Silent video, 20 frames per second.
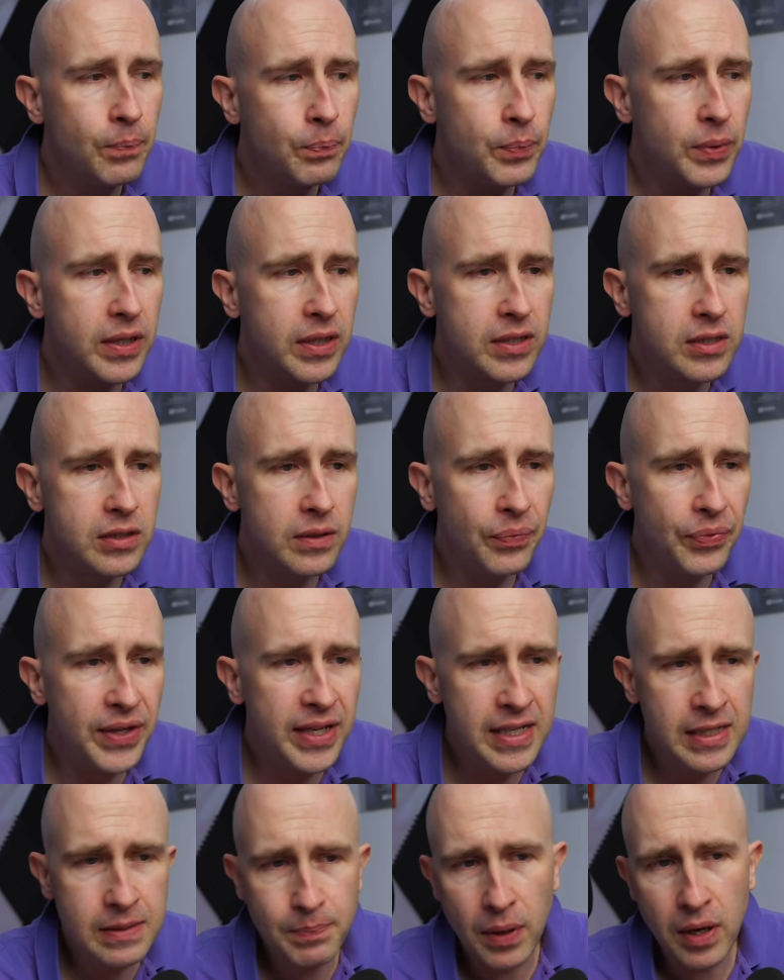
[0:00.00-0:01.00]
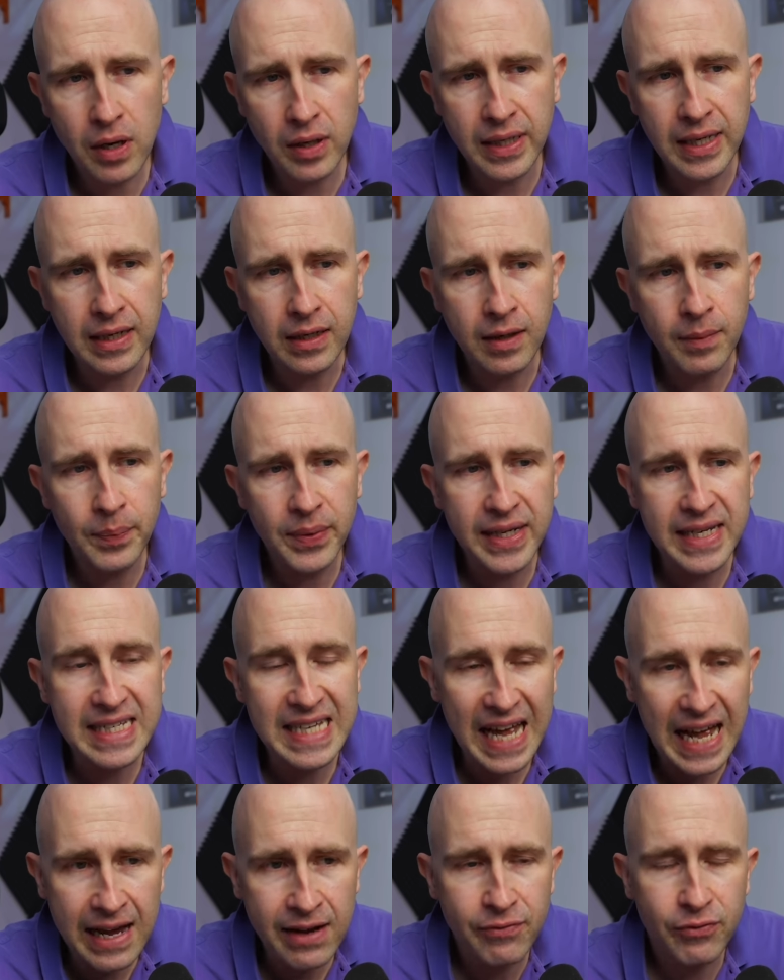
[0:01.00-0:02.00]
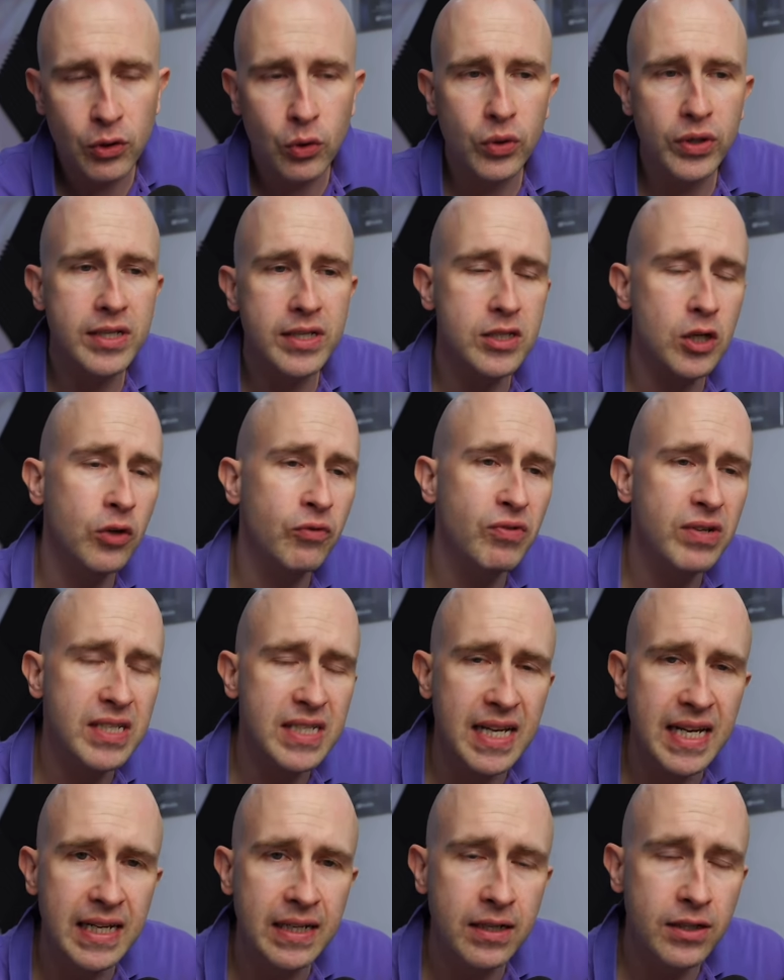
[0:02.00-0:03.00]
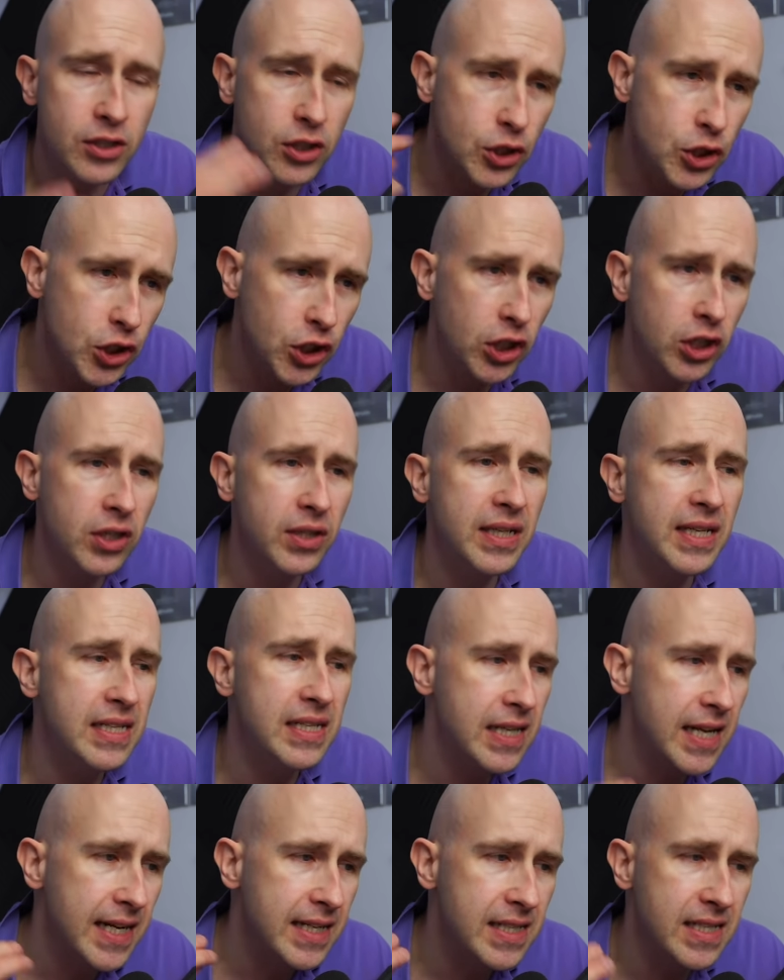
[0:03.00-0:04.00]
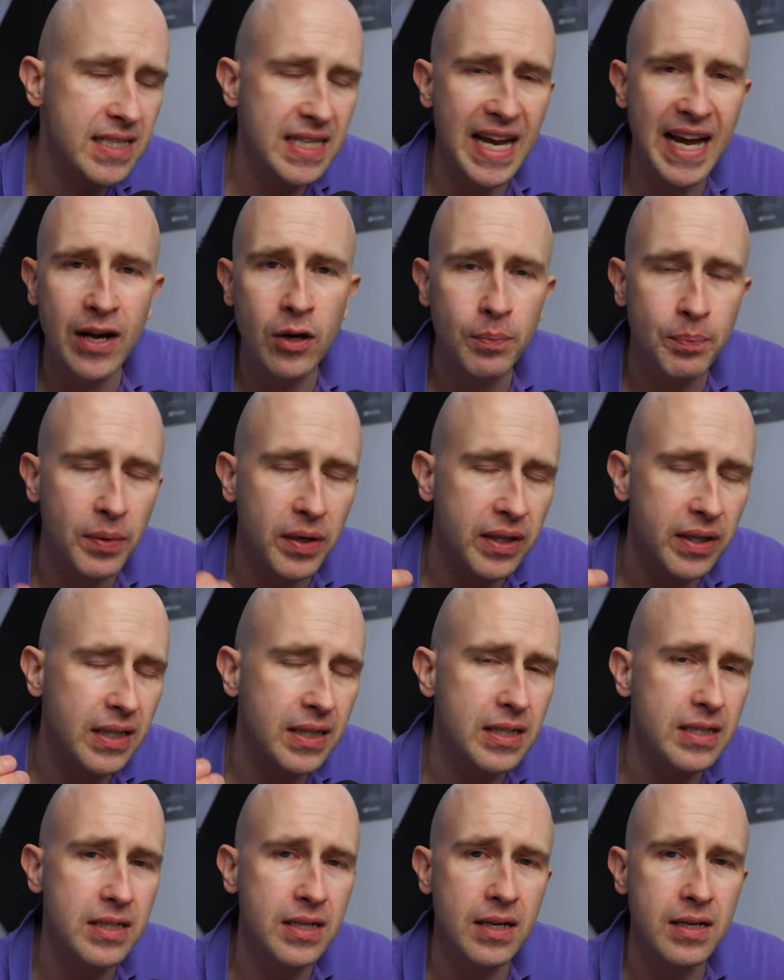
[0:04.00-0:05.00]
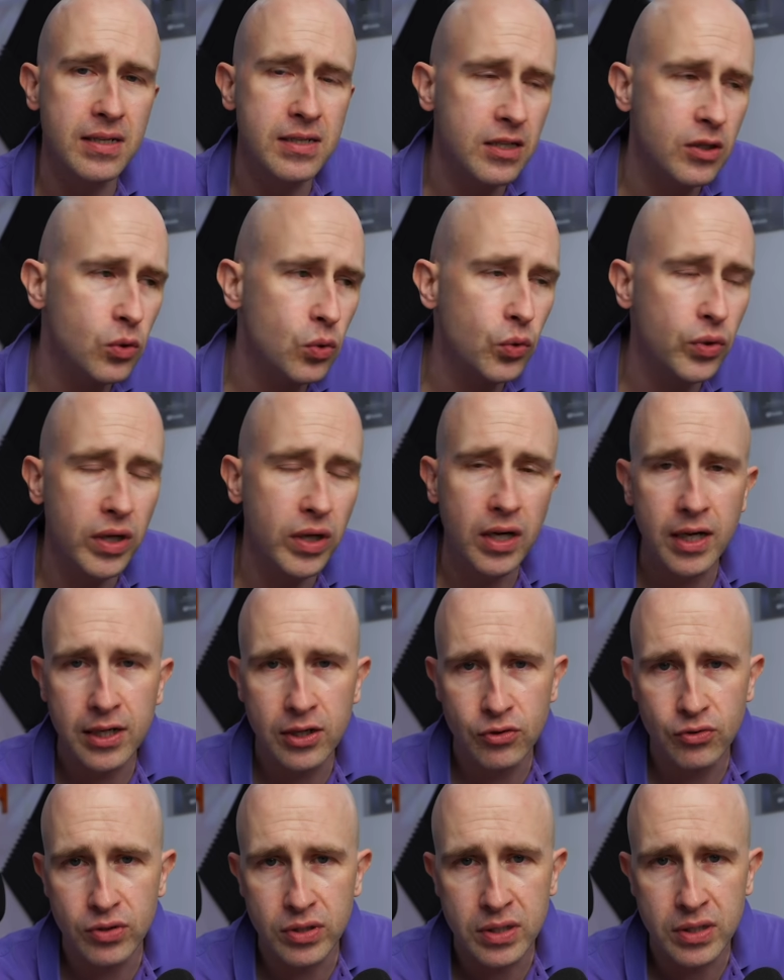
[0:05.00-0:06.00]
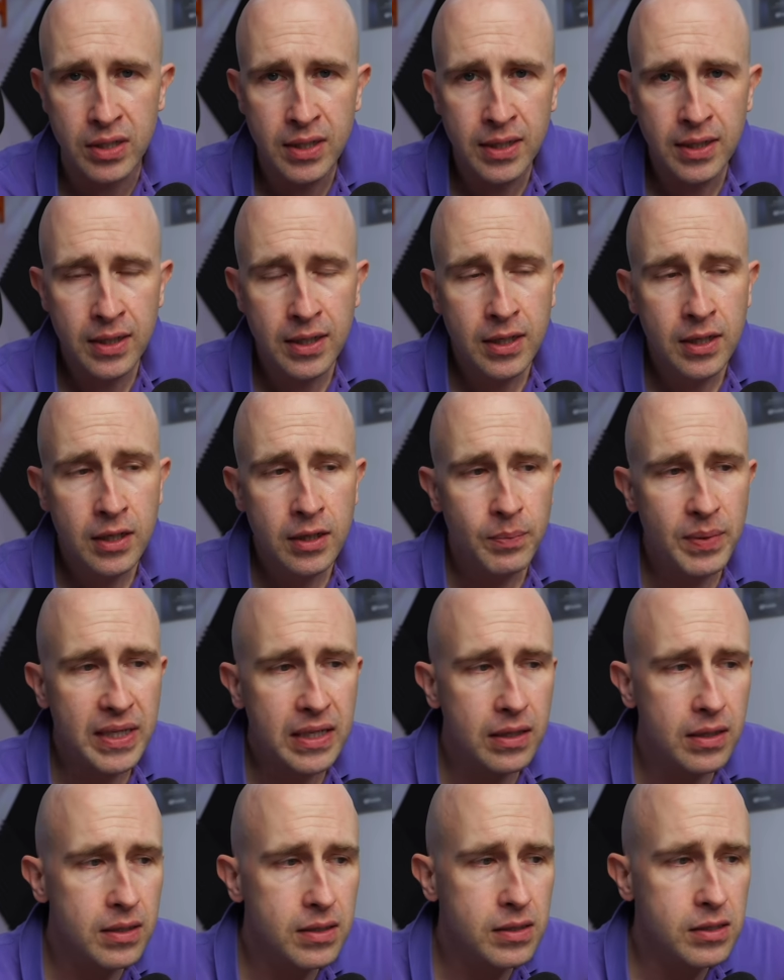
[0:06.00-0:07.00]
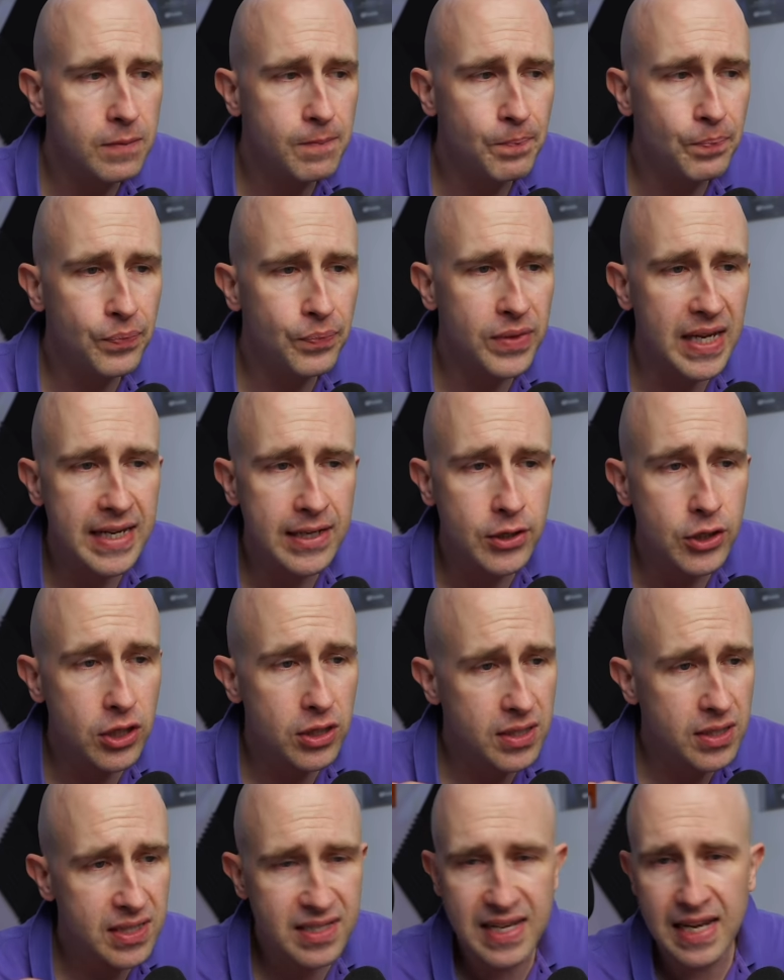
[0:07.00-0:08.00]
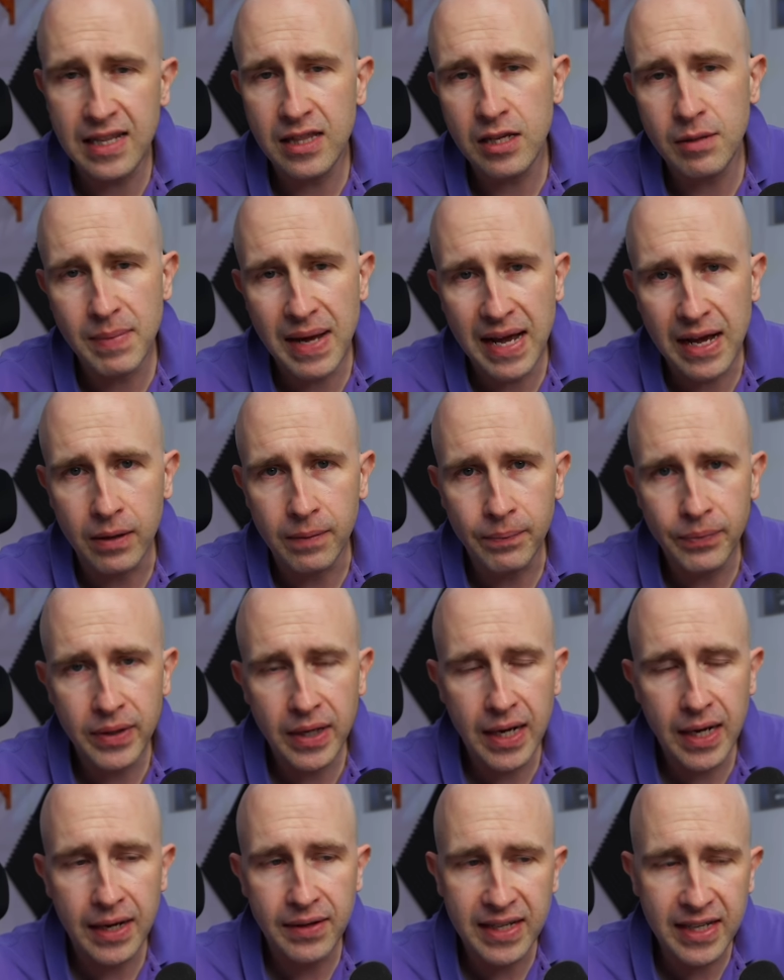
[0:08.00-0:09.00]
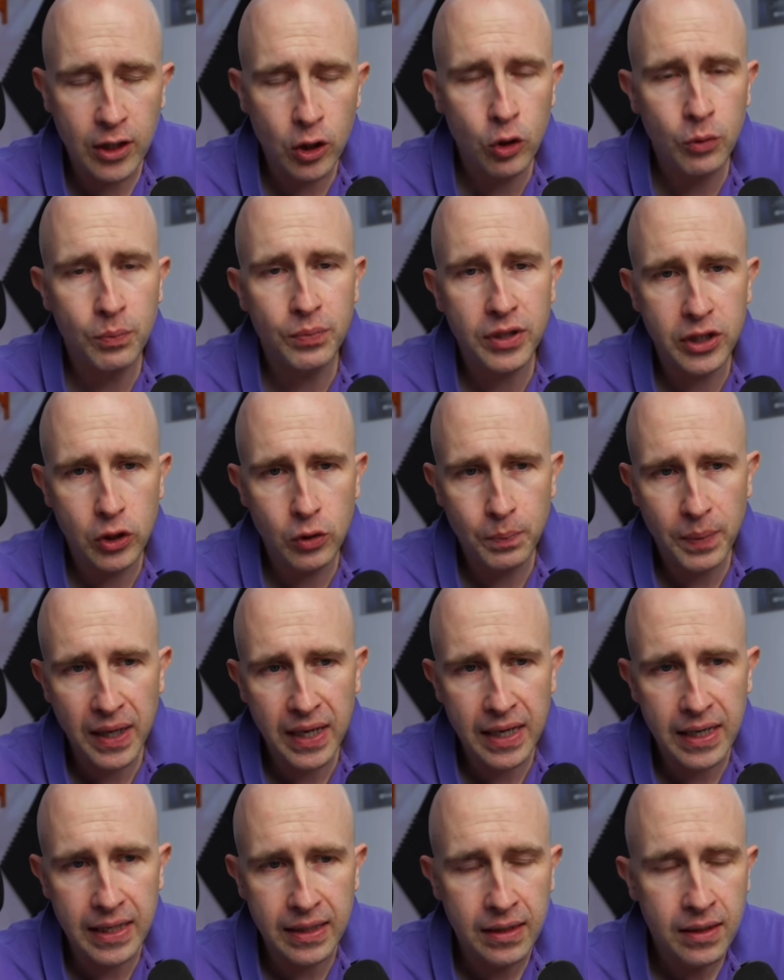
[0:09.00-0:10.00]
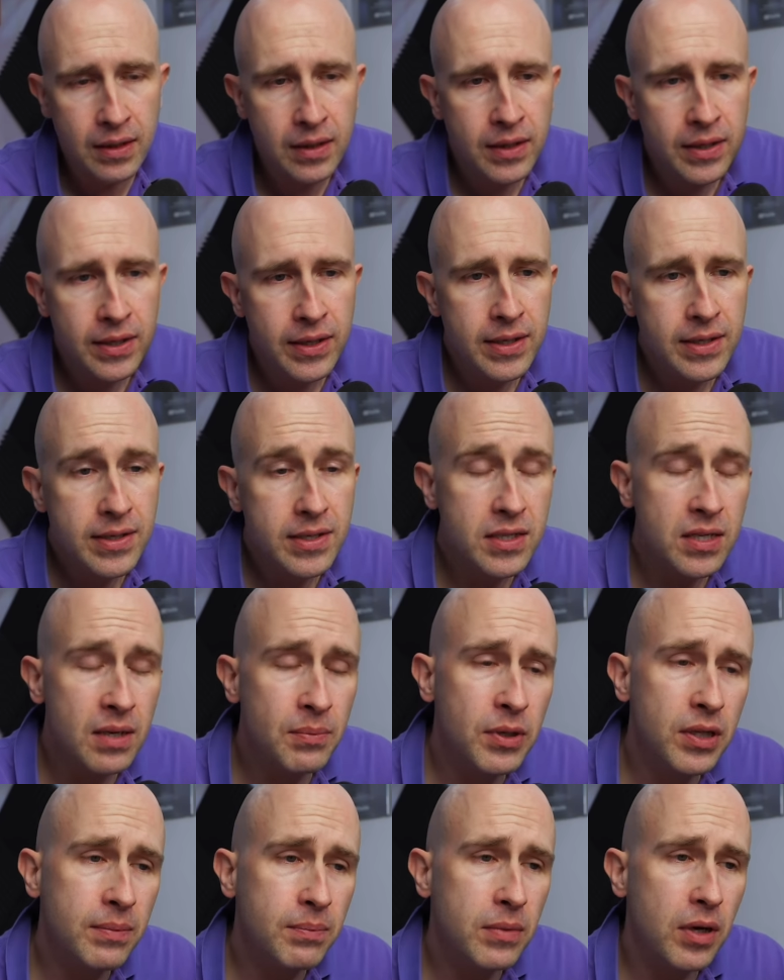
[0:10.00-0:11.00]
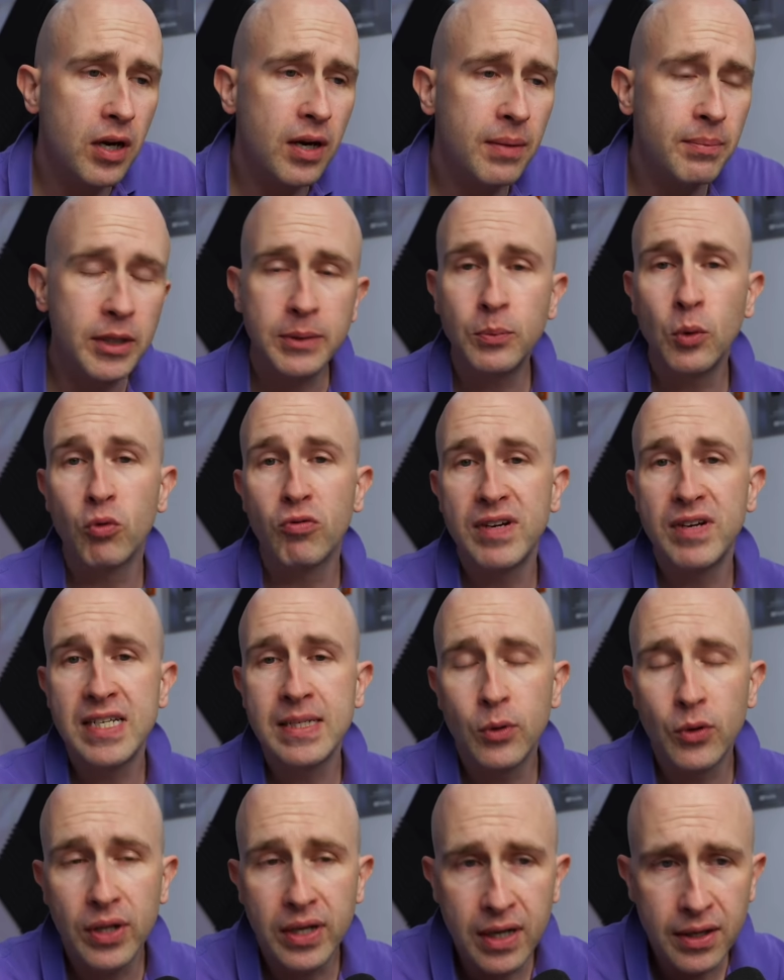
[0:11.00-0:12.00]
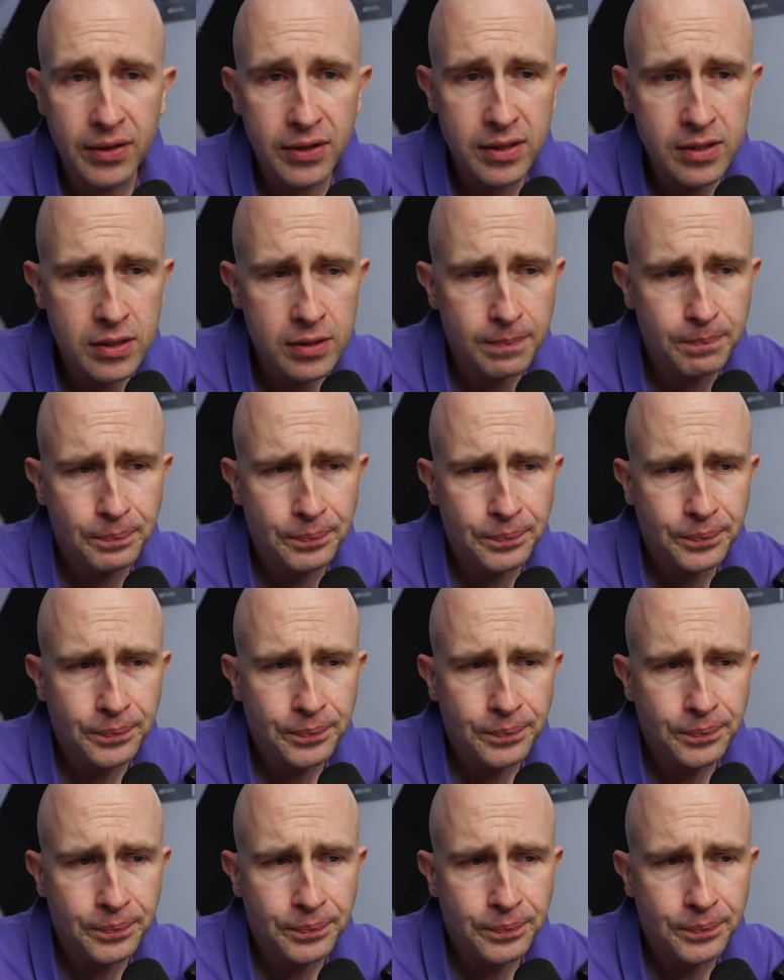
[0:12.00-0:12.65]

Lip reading: But these parking companies have lawyers on retainer to churn these letters out by the dozen or the hundred because they just send them out and they hope that you pay. Some of them are much more reasonable than others.